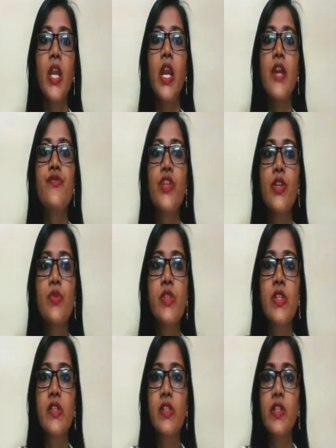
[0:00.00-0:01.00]
It
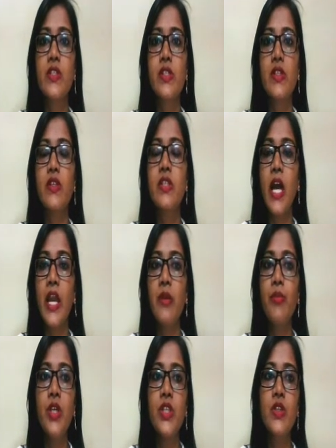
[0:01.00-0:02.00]
reduces its
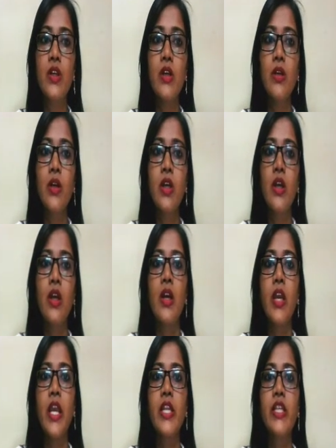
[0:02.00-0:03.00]
diameter,
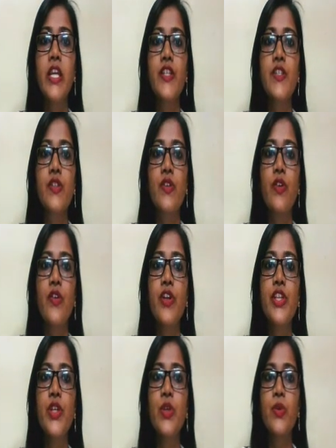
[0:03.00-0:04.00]
it gets
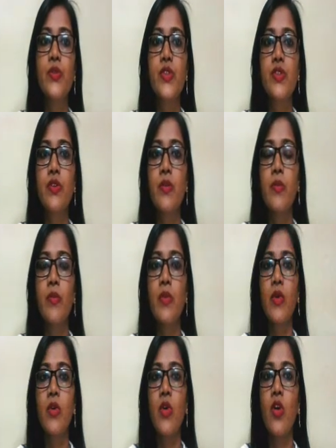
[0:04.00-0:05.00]
reduced
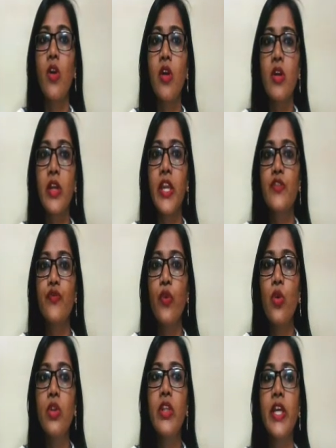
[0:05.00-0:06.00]
or get
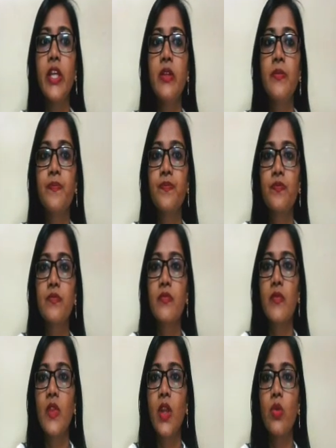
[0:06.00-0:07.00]
folded.
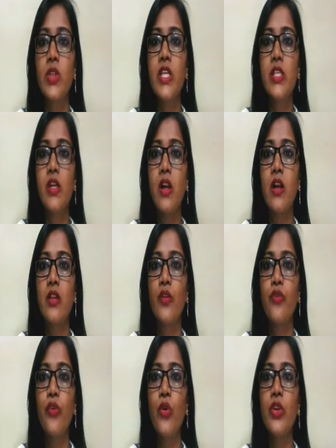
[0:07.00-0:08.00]
Now these are the
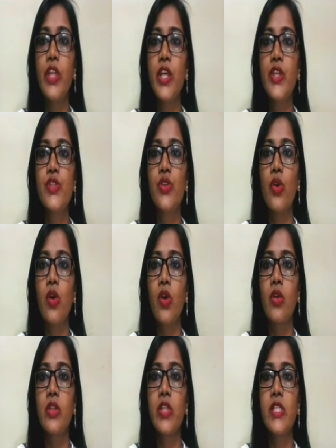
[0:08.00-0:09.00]
foldings,
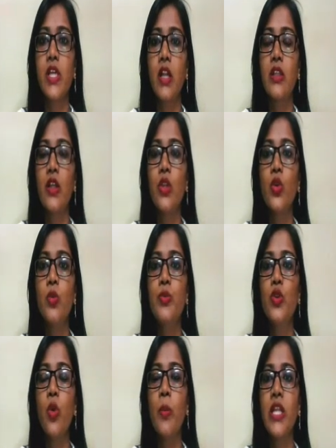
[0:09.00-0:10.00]
or these are the loop
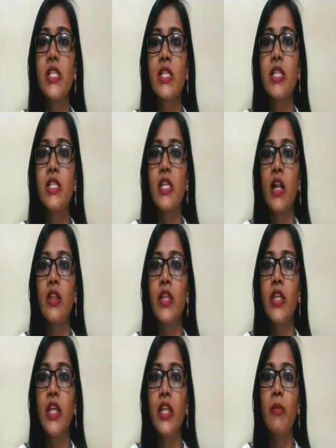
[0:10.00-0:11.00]
domains. These are the
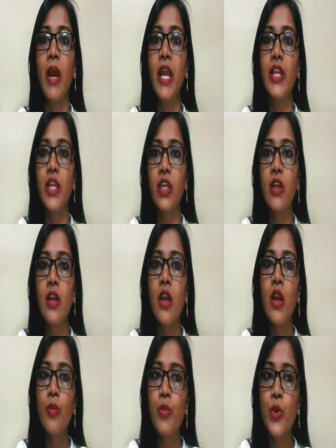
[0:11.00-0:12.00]
DNA binding
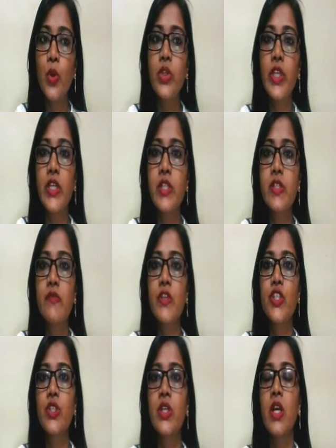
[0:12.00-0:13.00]
proteins
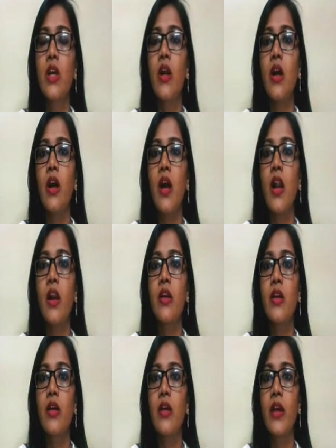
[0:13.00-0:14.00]
which
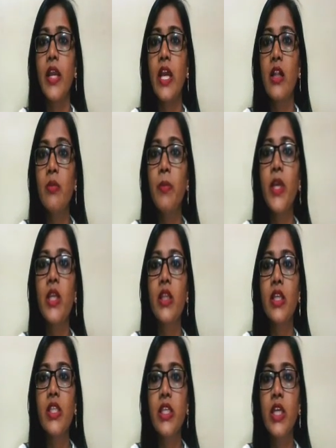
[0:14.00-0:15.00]
are helping
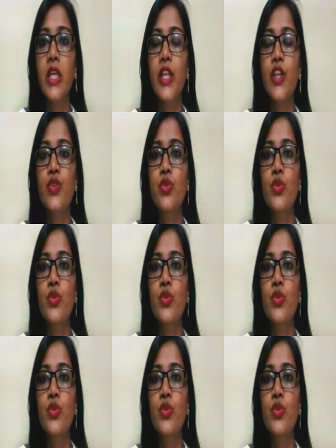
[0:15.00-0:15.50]
the DNA